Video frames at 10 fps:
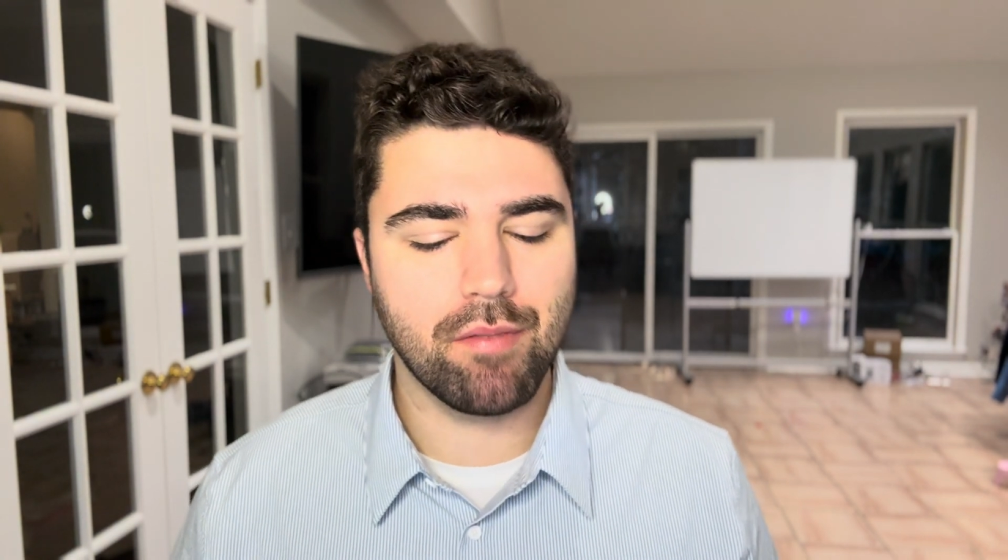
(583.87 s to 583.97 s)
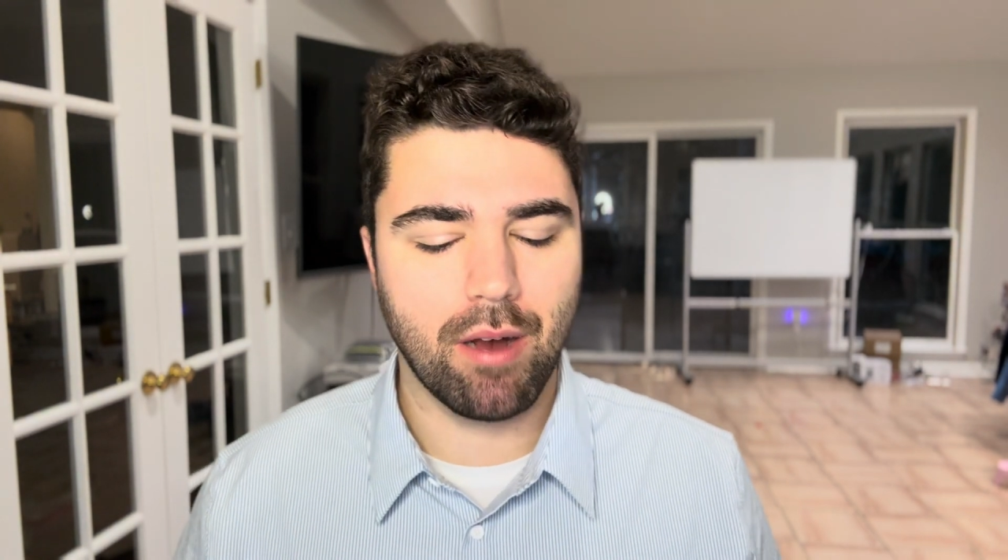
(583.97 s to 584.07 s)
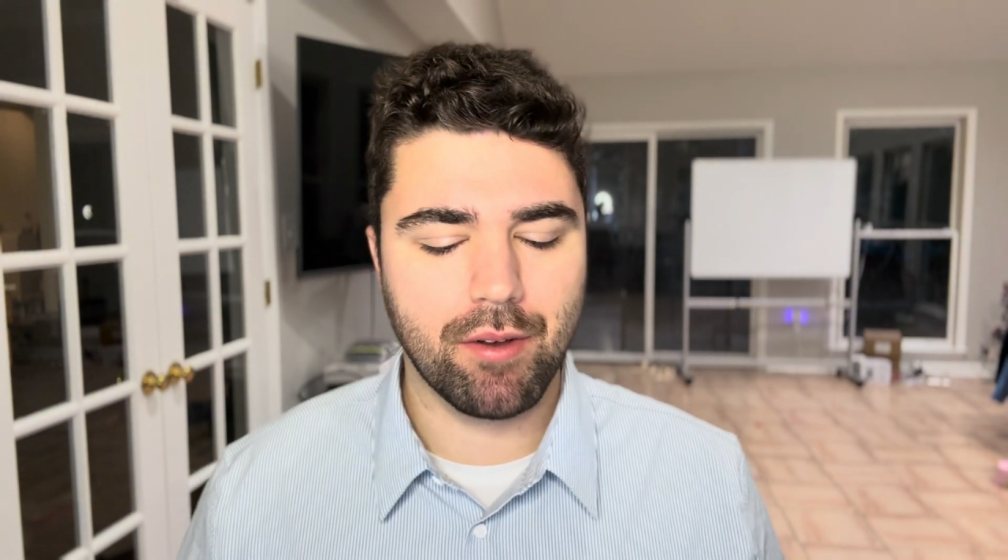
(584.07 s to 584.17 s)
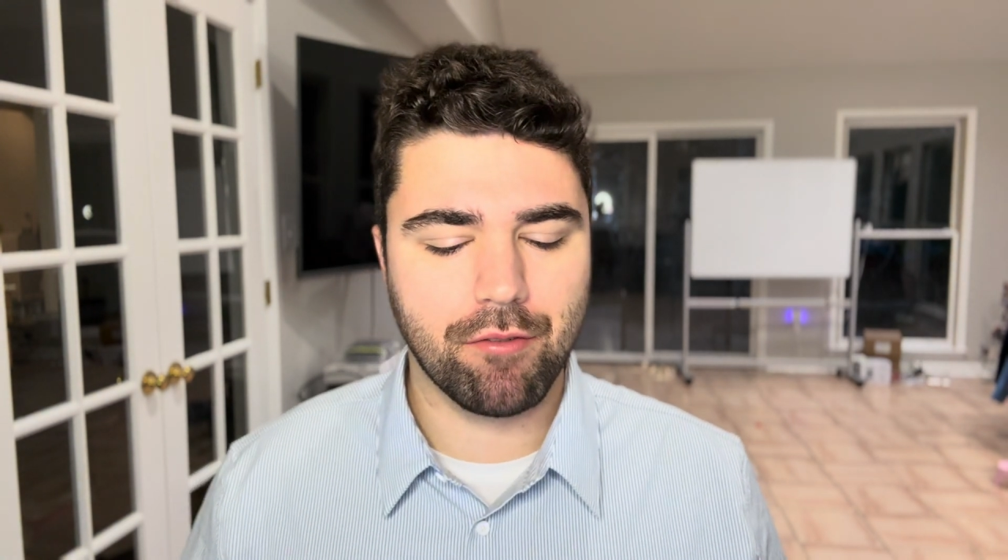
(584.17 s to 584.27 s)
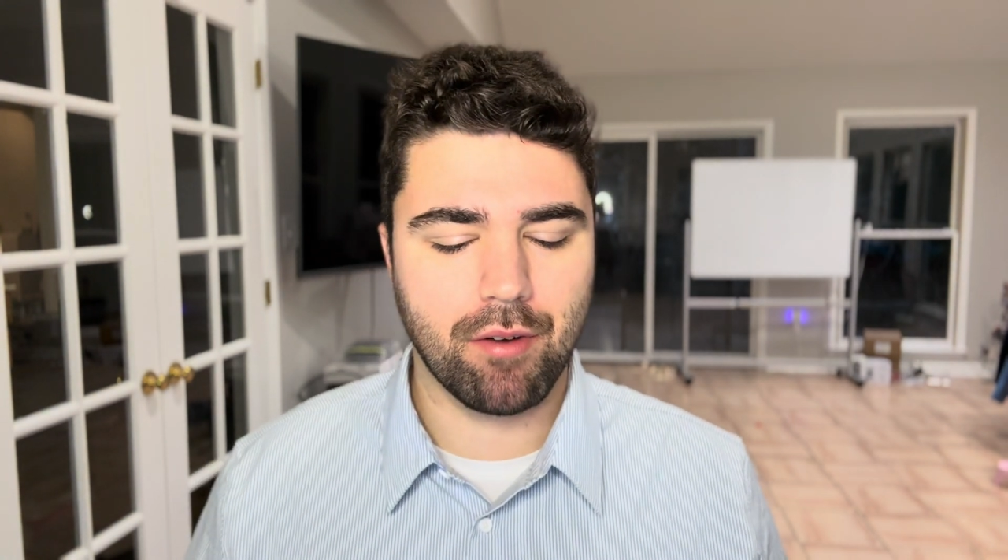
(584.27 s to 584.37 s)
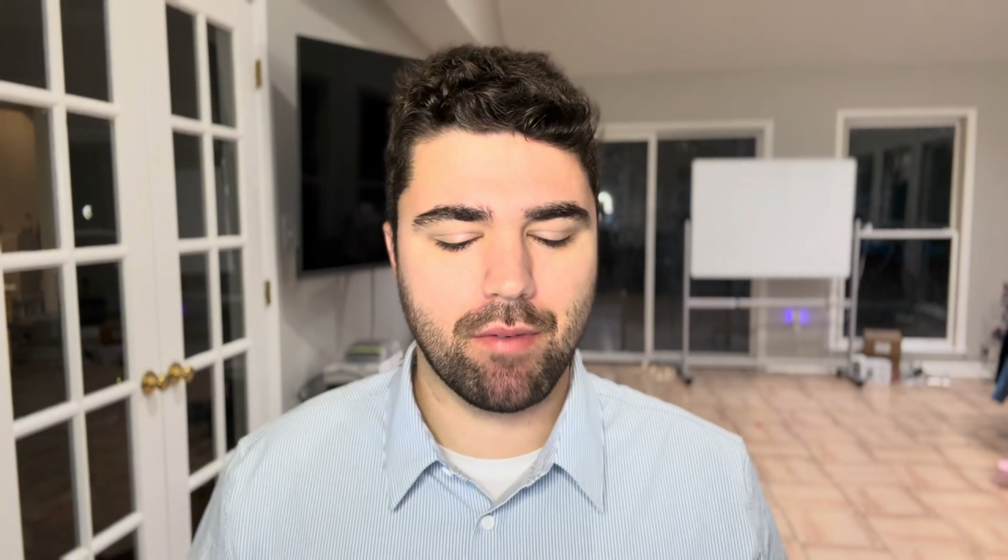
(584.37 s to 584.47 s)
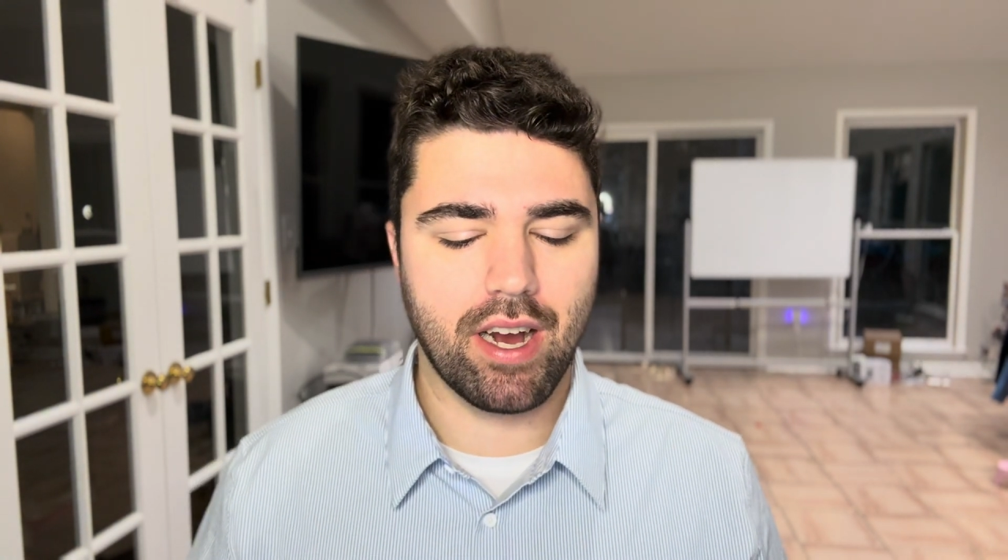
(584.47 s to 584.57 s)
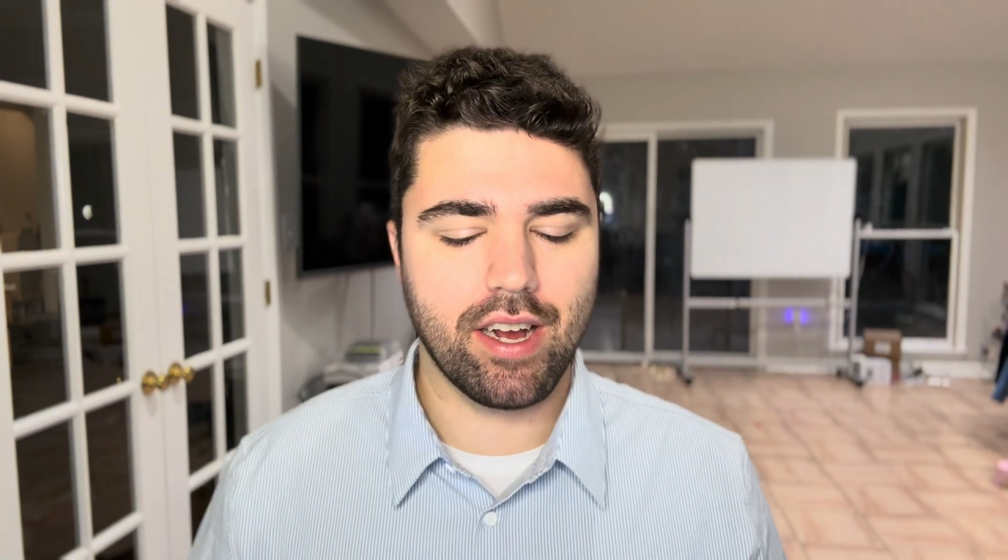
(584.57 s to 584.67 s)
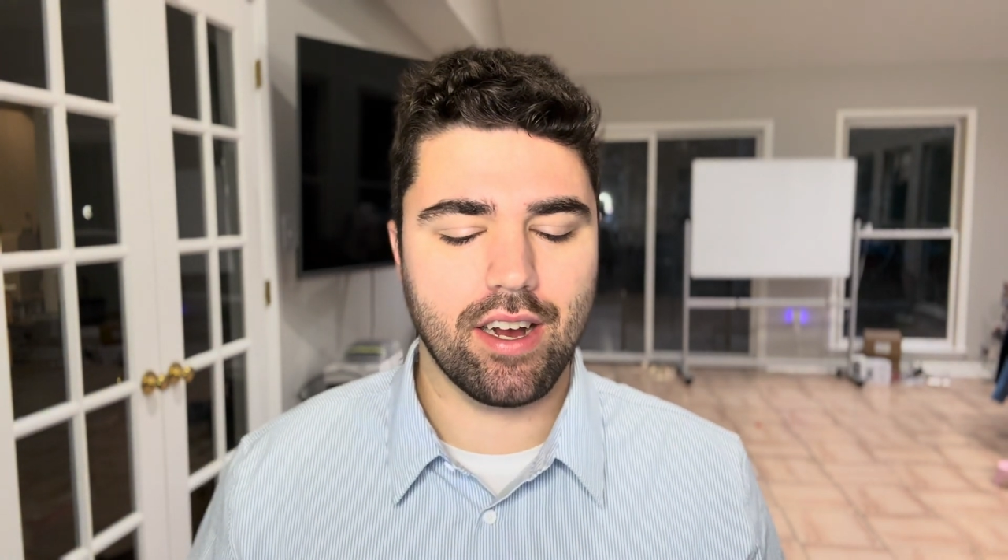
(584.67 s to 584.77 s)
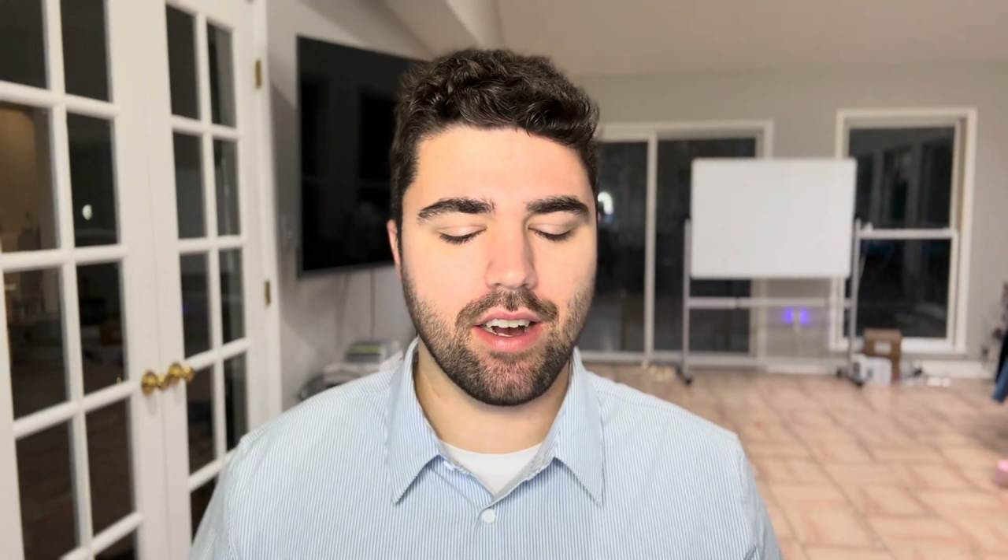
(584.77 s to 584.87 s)
coming from
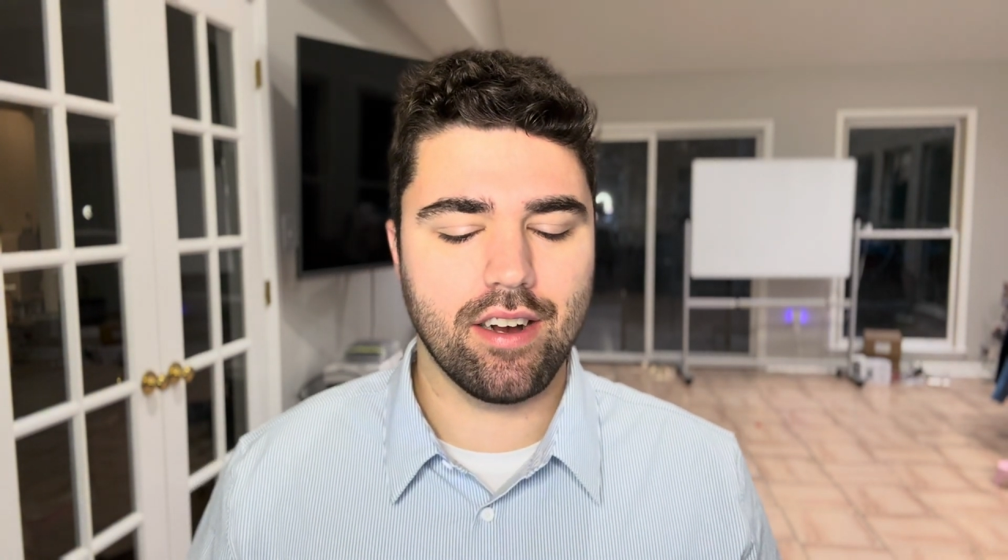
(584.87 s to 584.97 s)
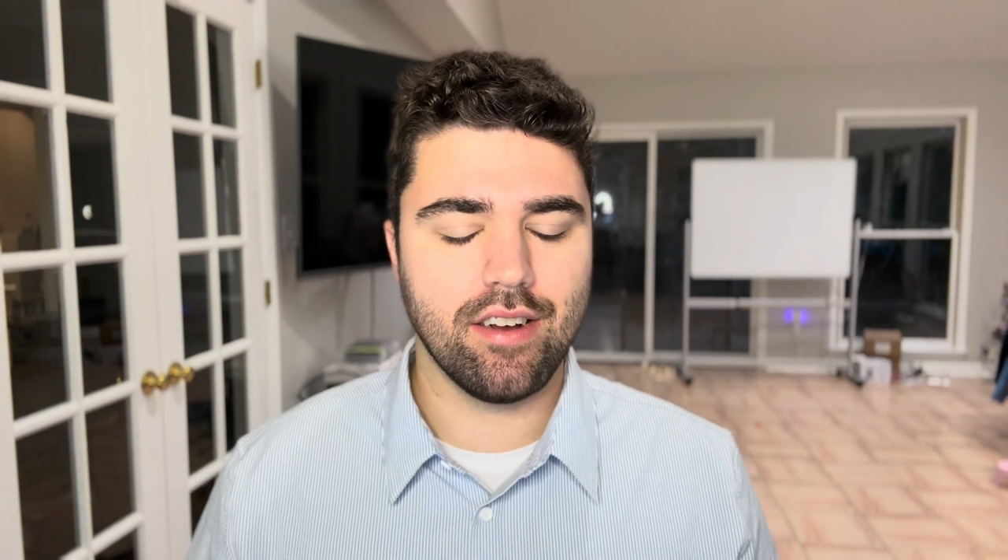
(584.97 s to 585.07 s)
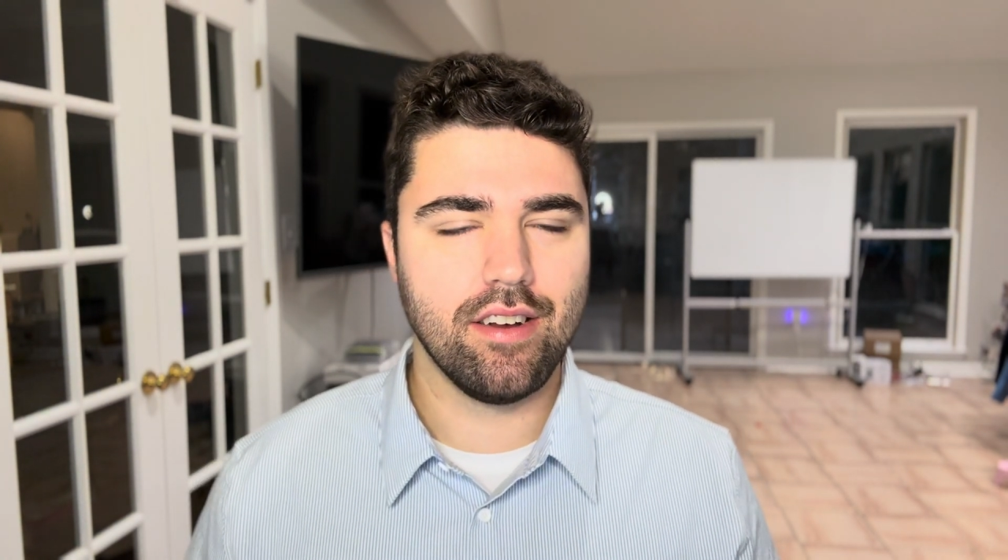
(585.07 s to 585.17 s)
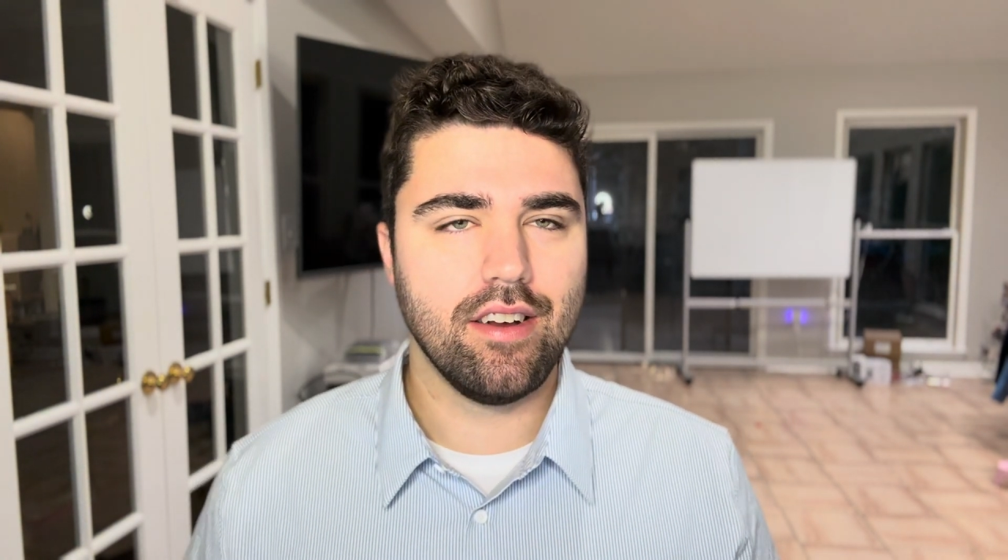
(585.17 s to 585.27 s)
my uh,